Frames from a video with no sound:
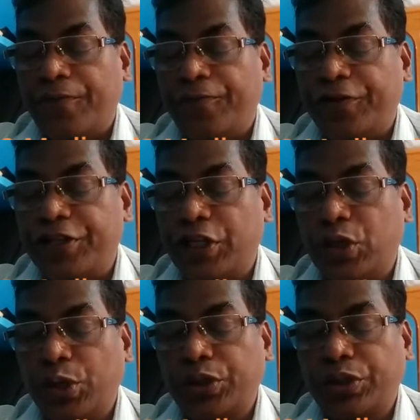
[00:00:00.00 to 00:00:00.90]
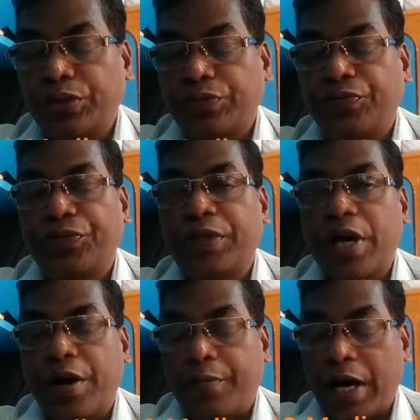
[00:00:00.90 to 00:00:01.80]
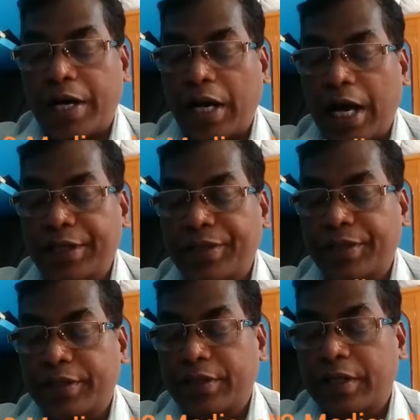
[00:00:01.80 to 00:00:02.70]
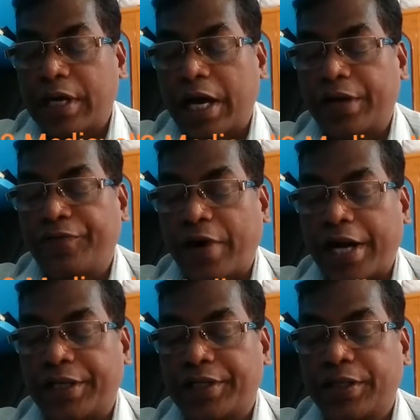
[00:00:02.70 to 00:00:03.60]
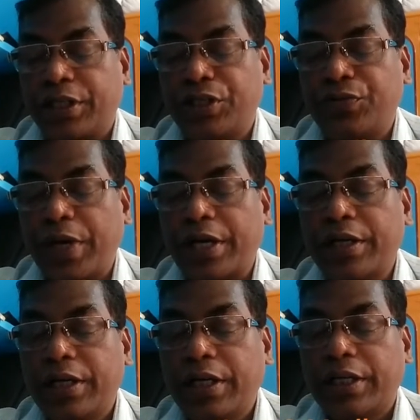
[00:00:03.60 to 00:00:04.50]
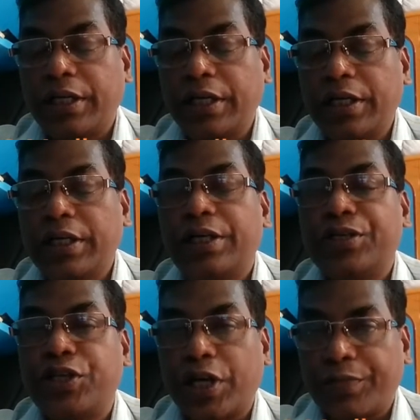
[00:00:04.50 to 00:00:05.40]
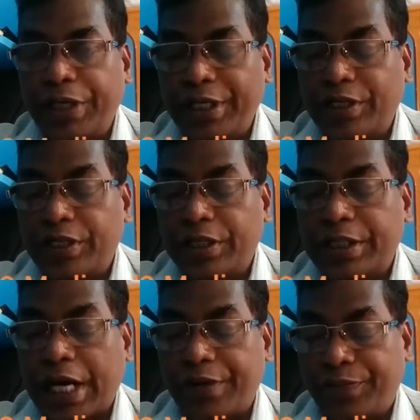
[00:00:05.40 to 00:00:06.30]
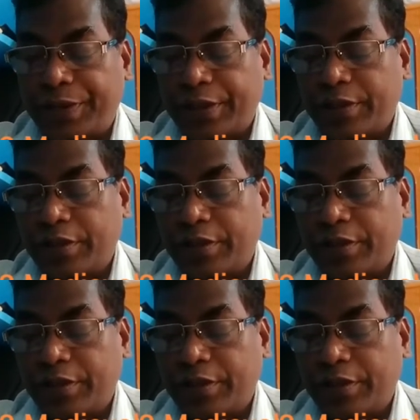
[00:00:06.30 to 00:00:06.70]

Visigoth, Vandalas, and Franks. These were the Germanic tribes.